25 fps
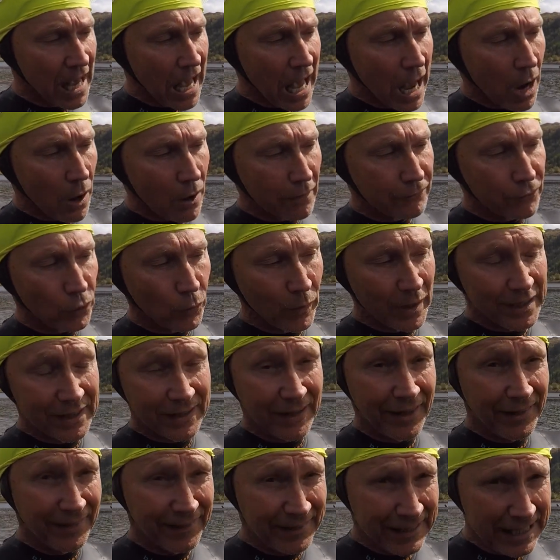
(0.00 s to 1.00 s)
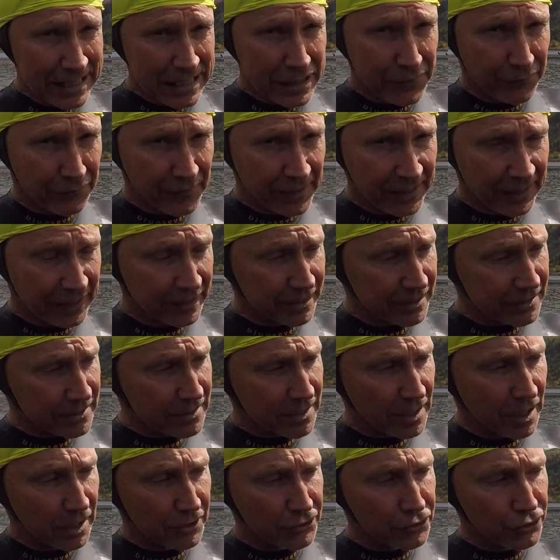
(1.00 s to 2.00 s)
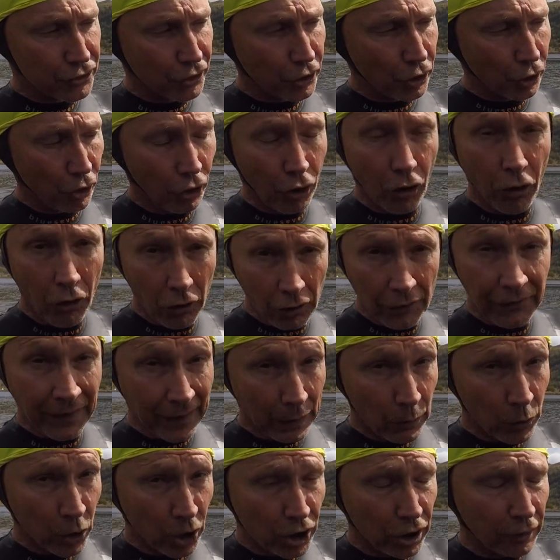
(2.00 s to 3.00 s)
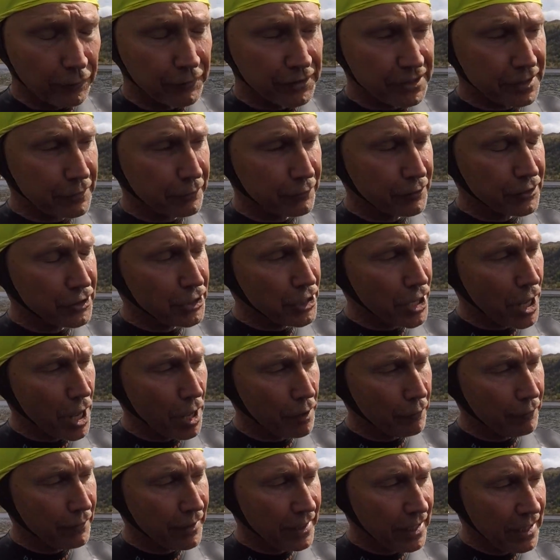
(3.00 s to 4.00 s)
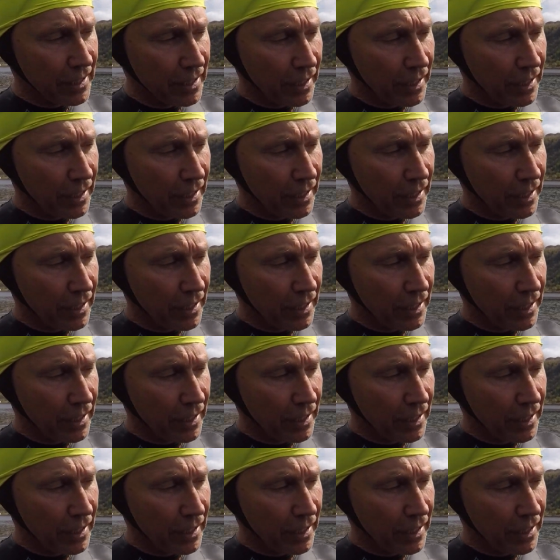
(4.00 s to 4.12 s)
However, when these fingers start to claw, they work off a different nerve,